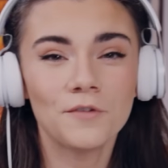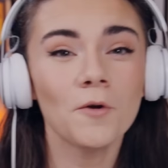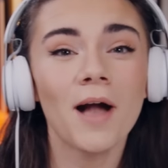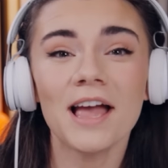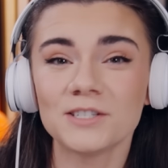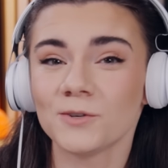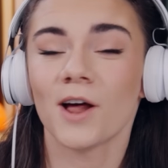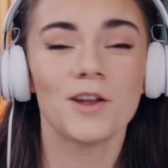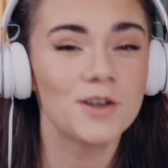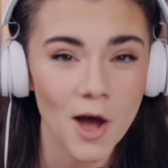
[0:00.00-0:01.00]
if you guys do
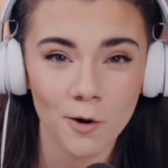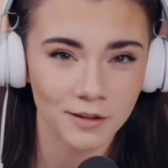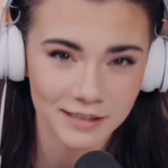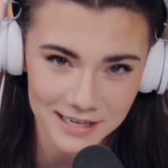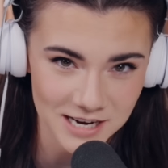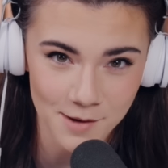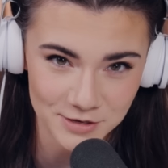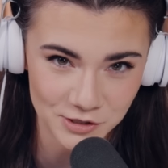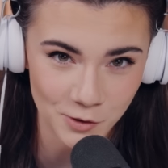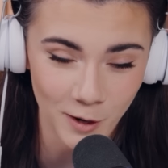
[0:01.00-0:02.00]
not know the Lia
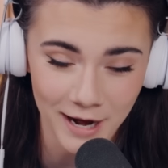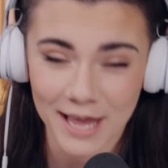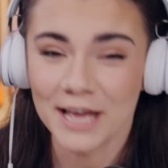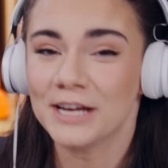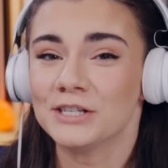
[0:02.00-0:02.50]
Thomas story,